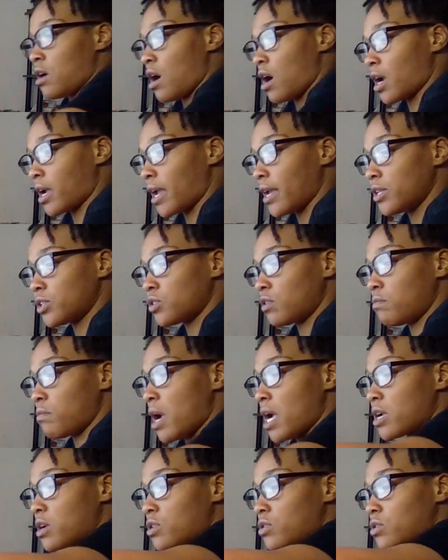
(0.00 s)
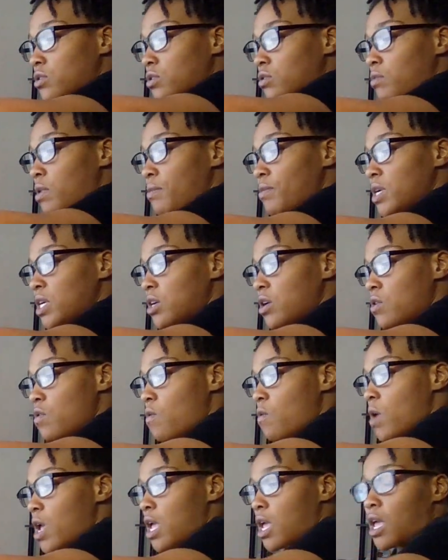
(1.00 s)
Archangel Michael, where we
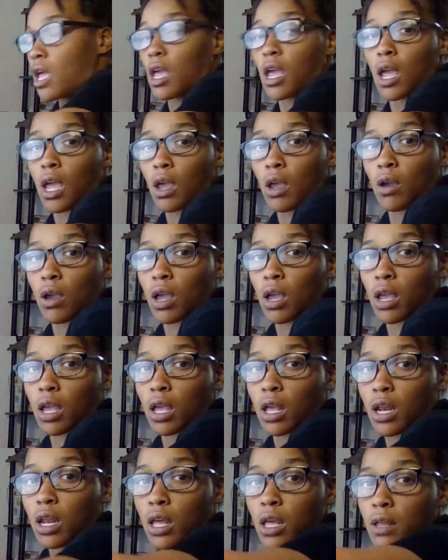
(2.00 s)
going?